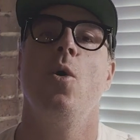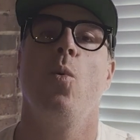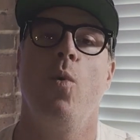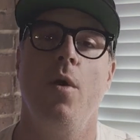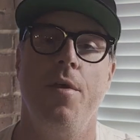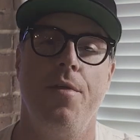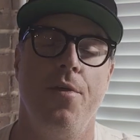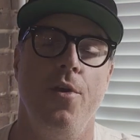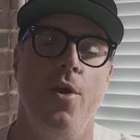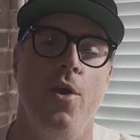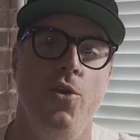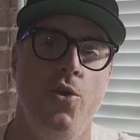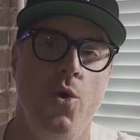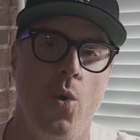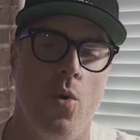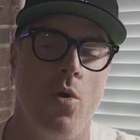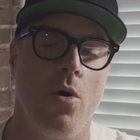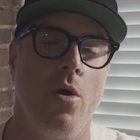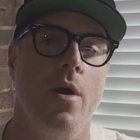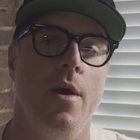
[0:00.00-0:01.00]
with
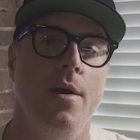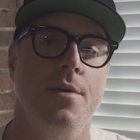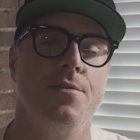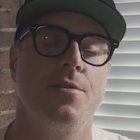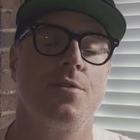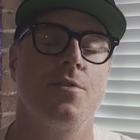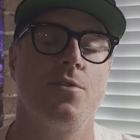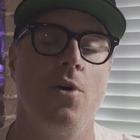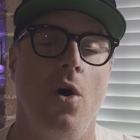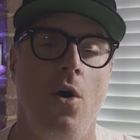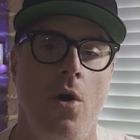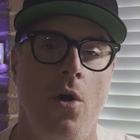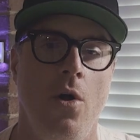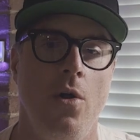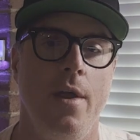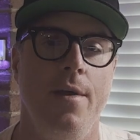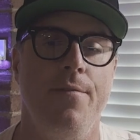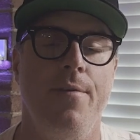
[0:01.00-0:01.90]
your install